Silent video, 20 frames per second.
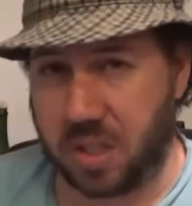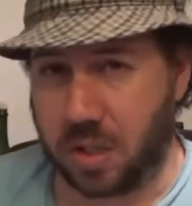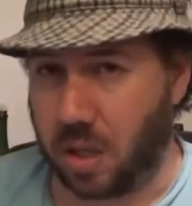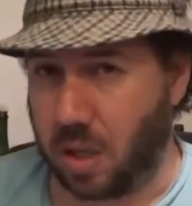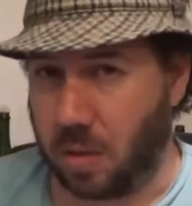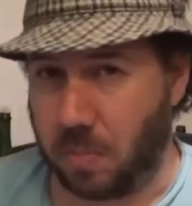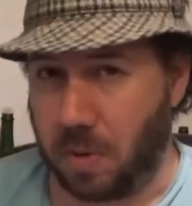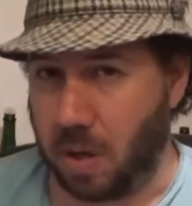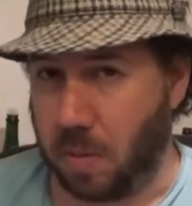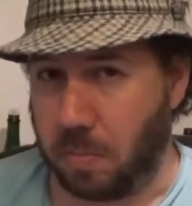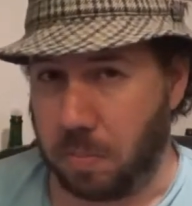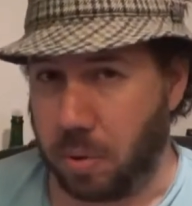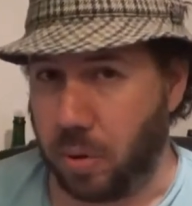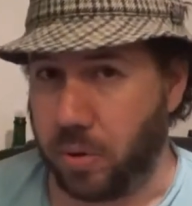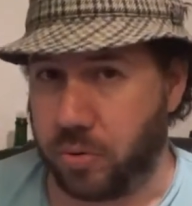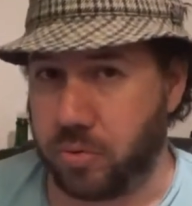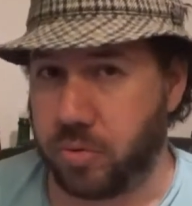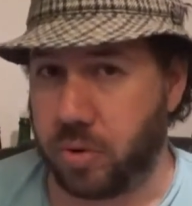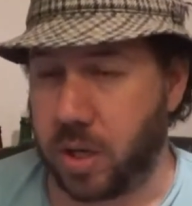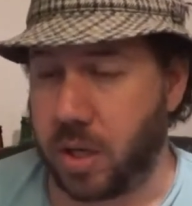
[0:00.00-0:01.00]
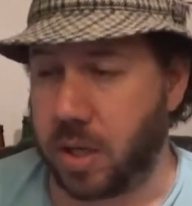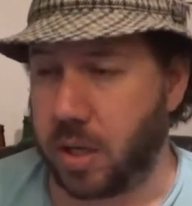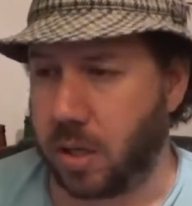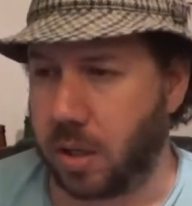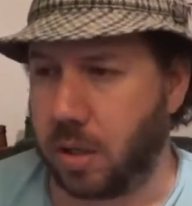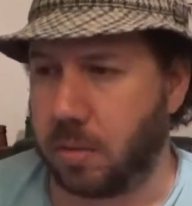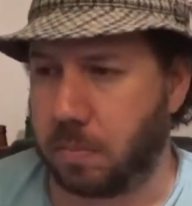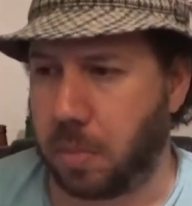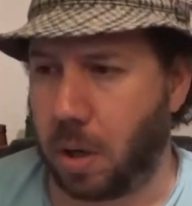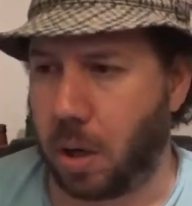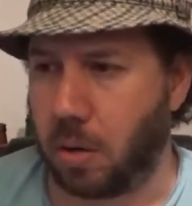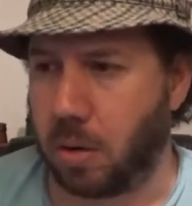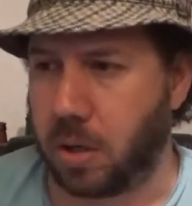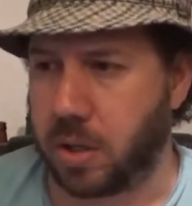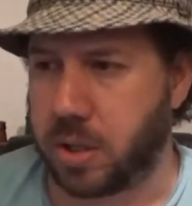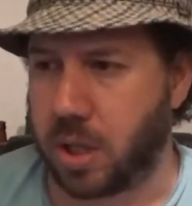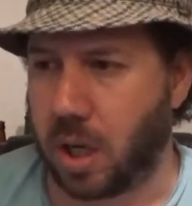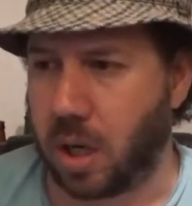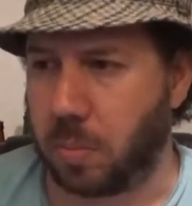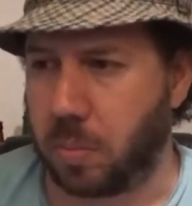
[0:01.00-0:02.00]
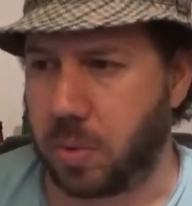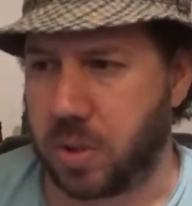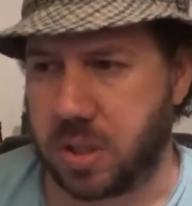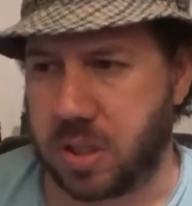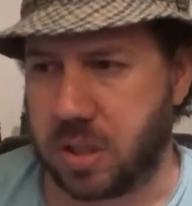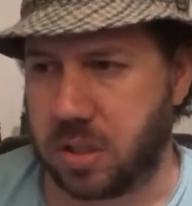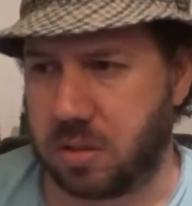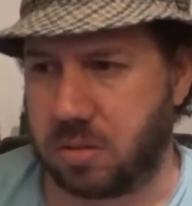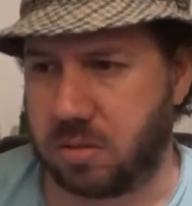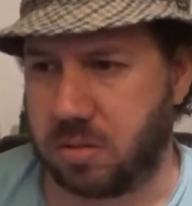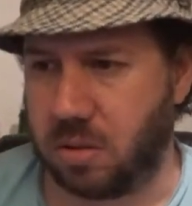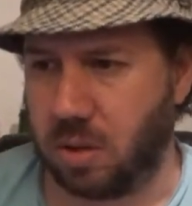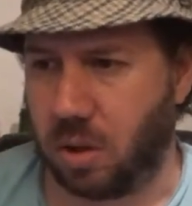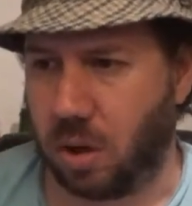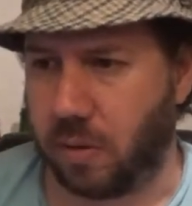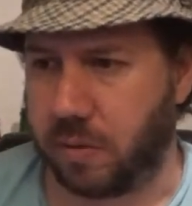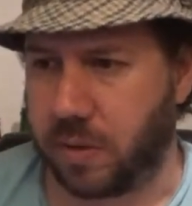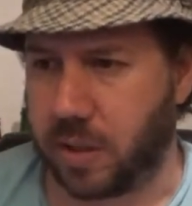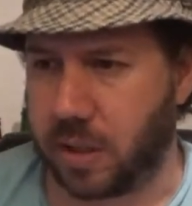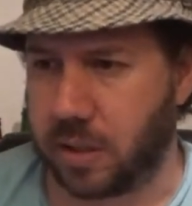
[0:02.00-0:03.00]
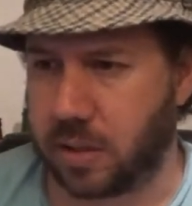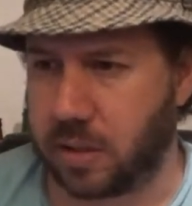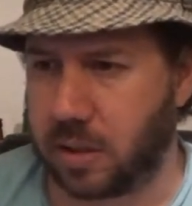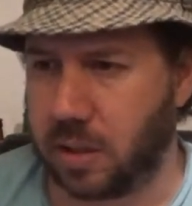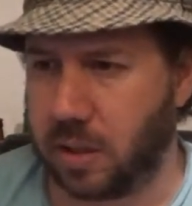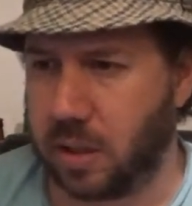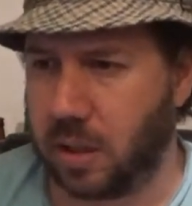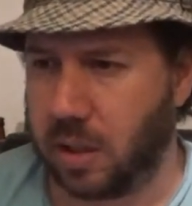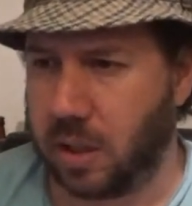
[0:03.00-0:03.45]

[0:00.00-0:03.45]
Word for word: I'm, I'm butchering Polish up, which is obvious.